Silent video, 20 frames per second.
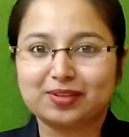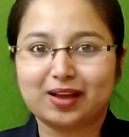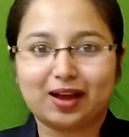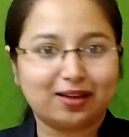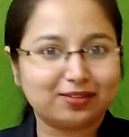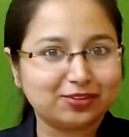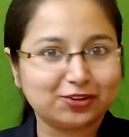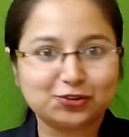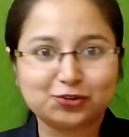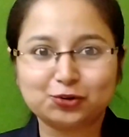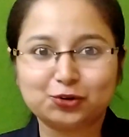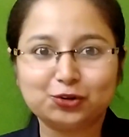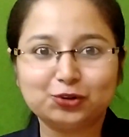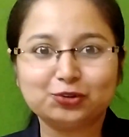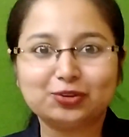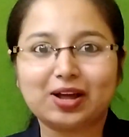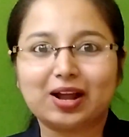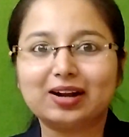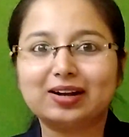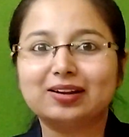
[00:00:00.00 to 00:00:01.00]
As I told you
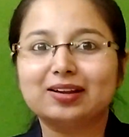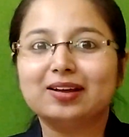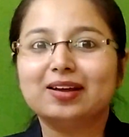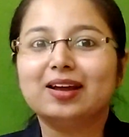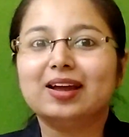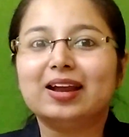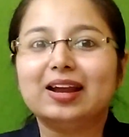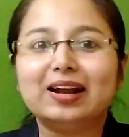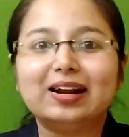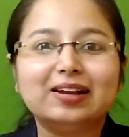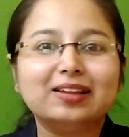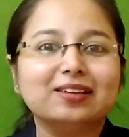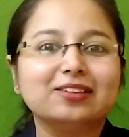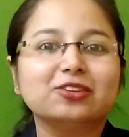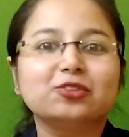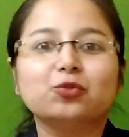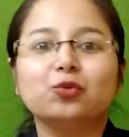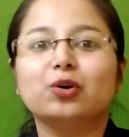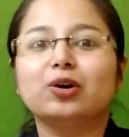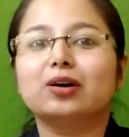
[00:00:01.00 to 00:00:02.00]
that
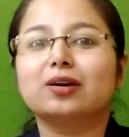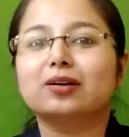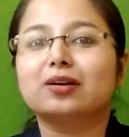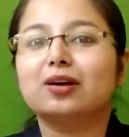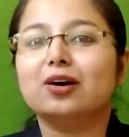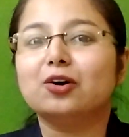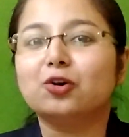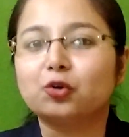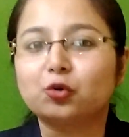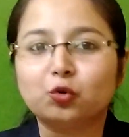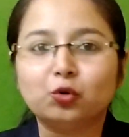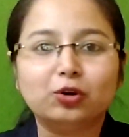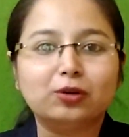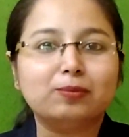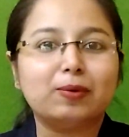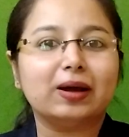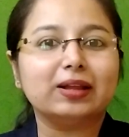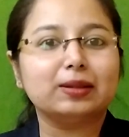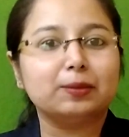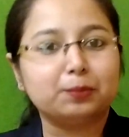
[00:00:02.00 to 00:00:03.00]
Indians were ruled
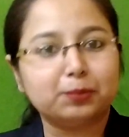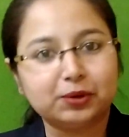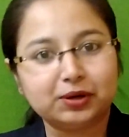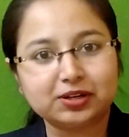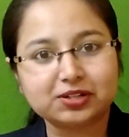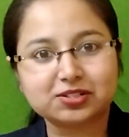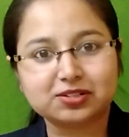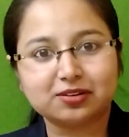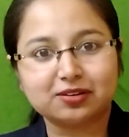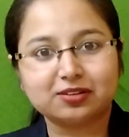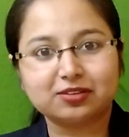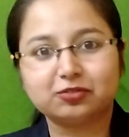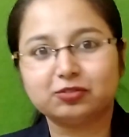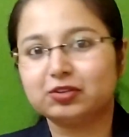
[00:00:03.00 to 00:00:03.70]
by the Britishers,